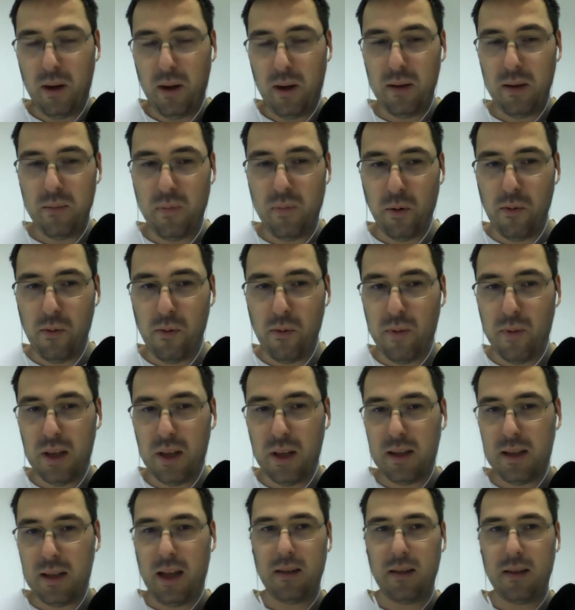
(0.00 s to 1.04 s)

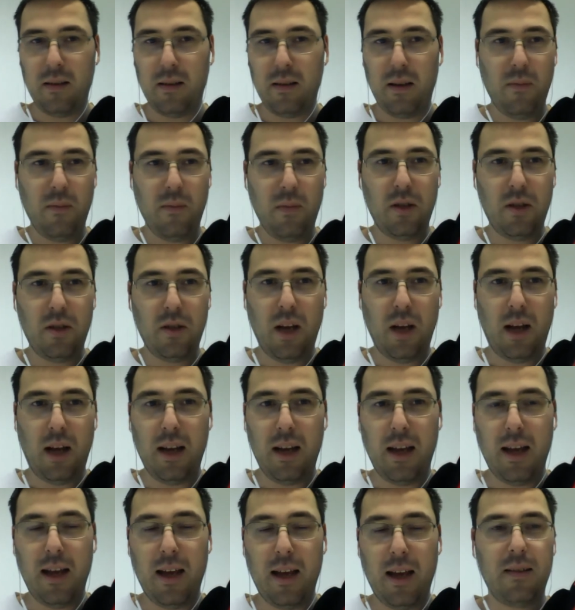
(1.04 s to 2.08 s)
improvements like the image
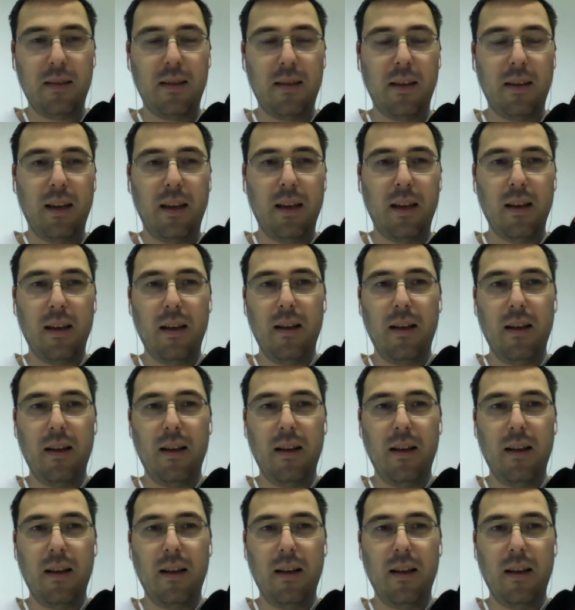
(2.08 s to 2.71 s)
aliasing.